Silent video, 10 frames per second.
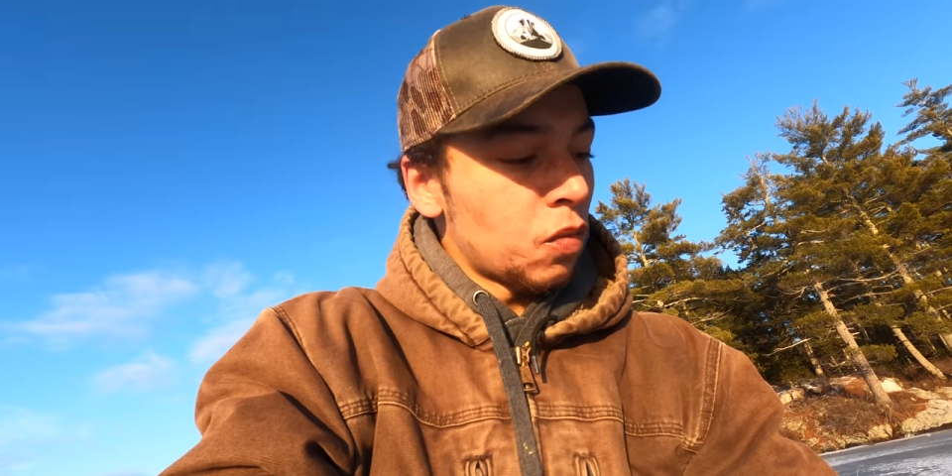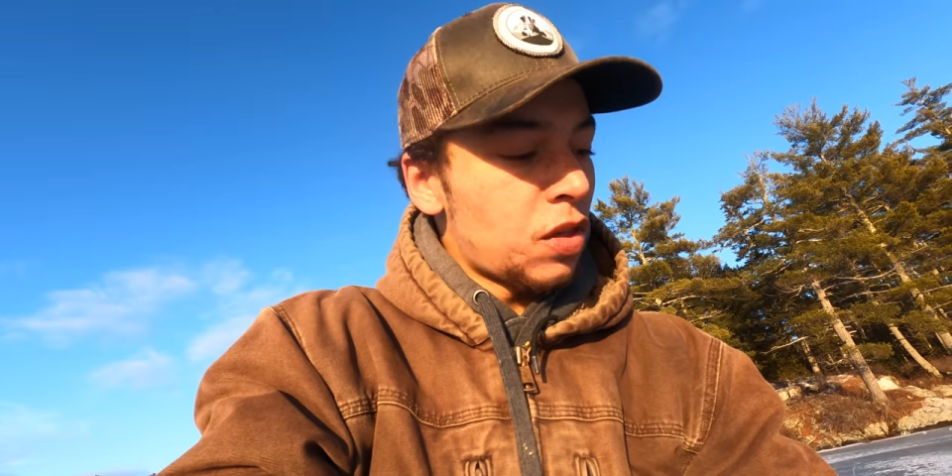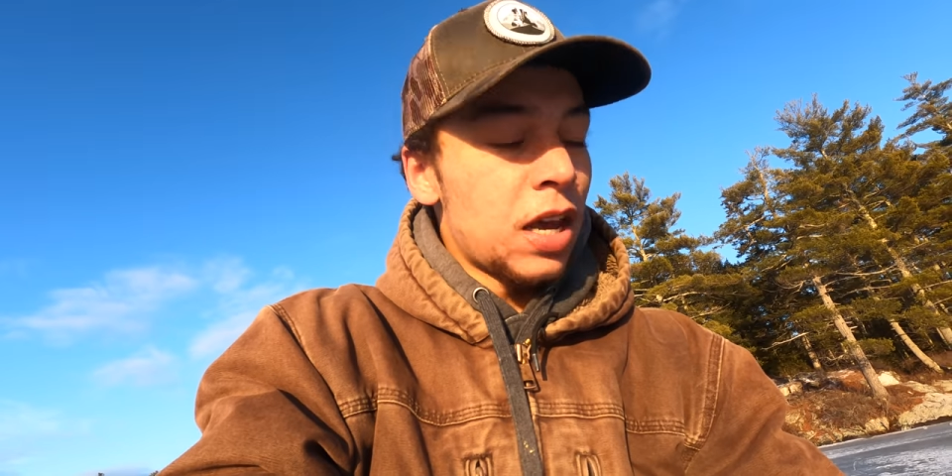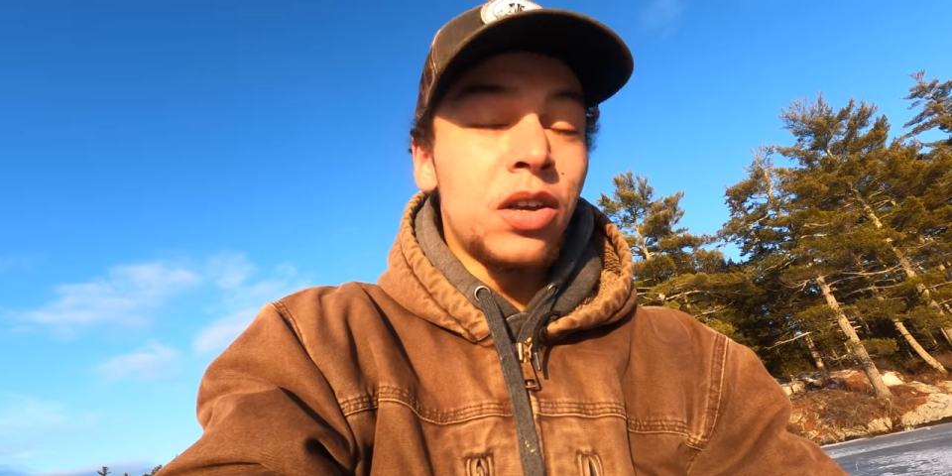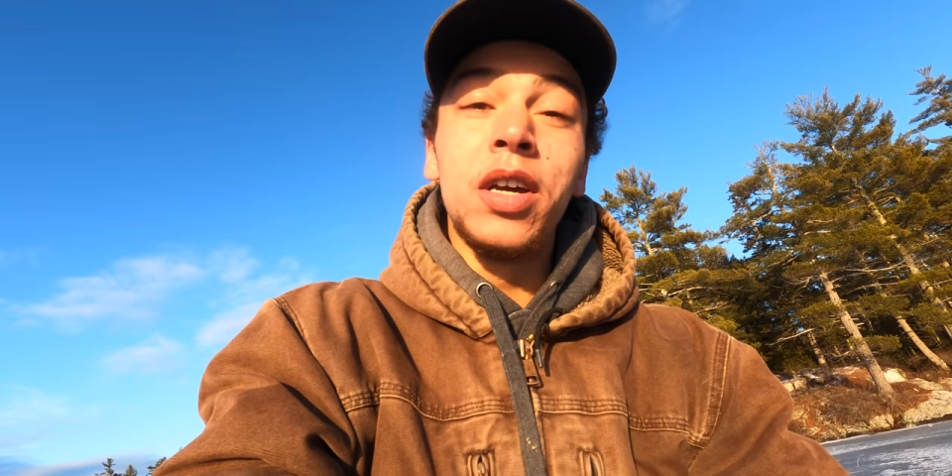
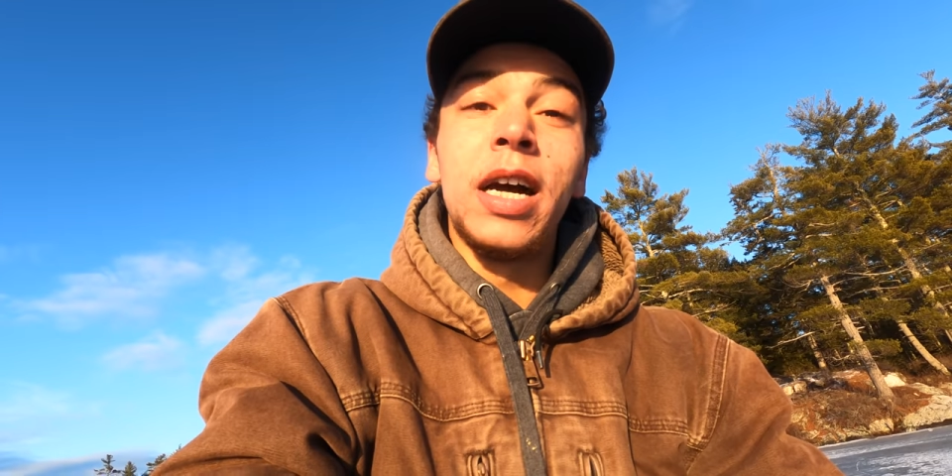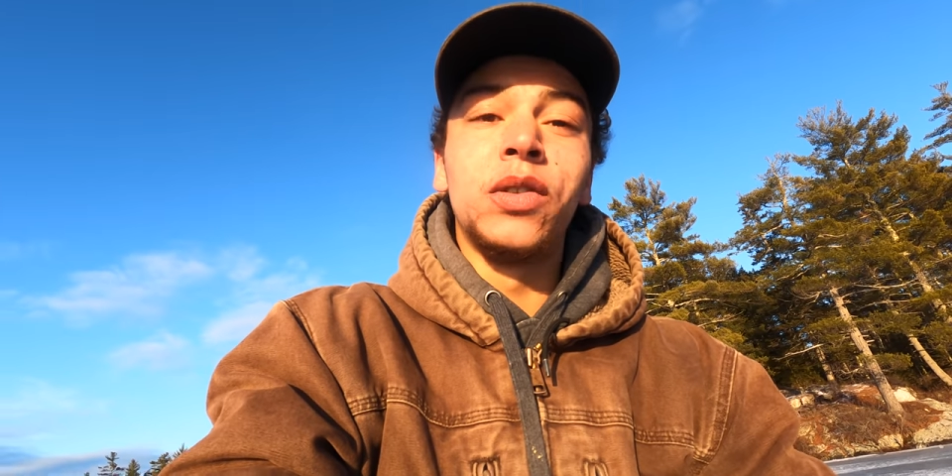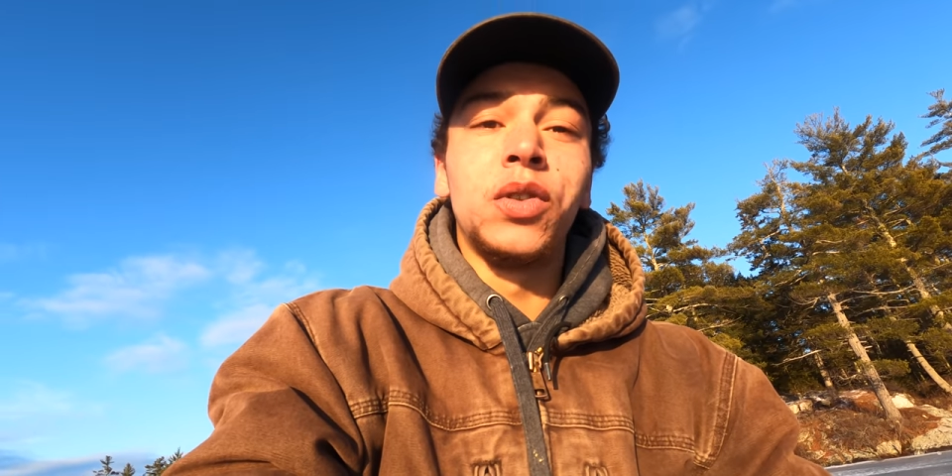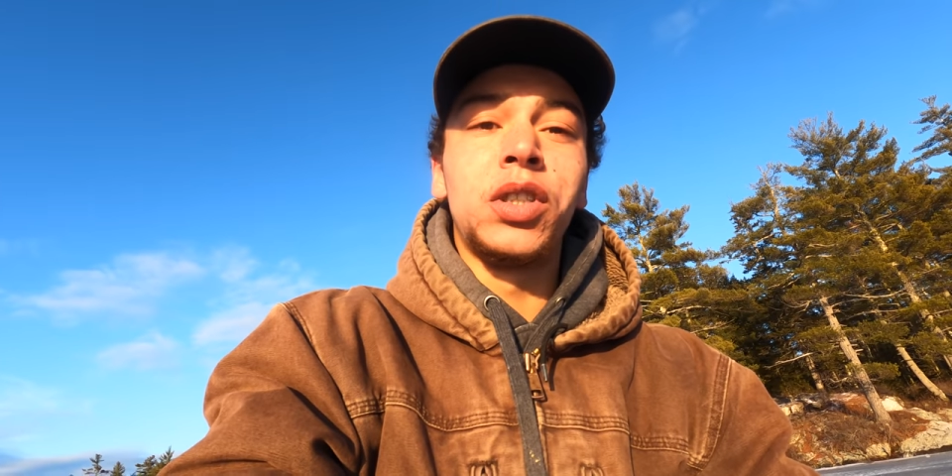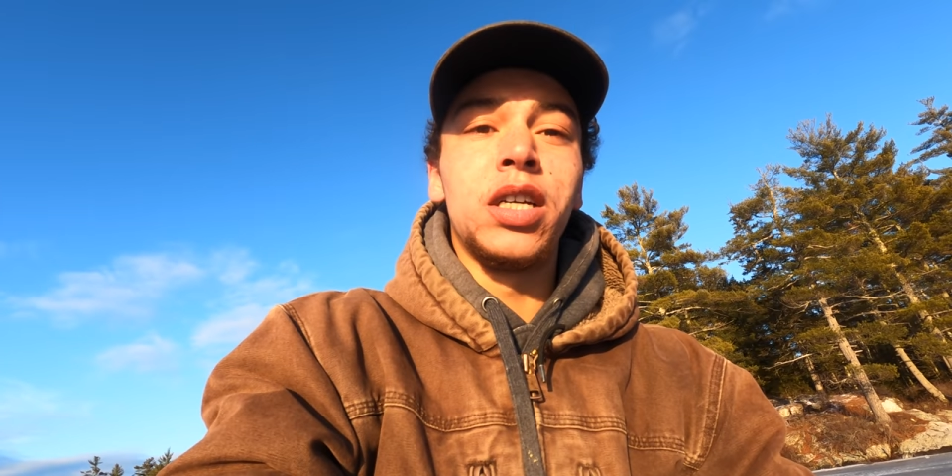Thank you guys
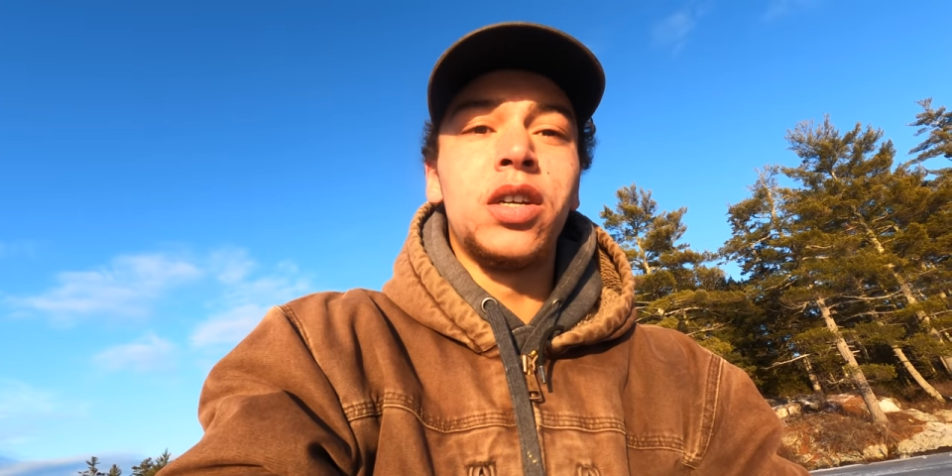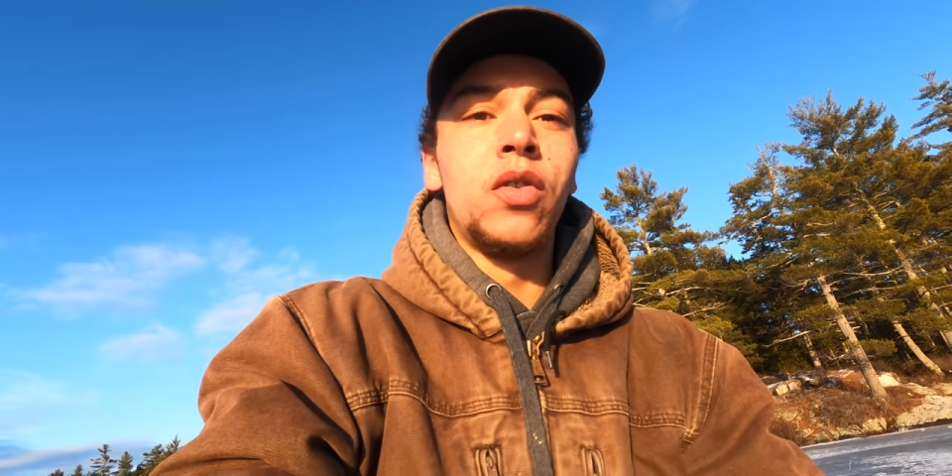for sticking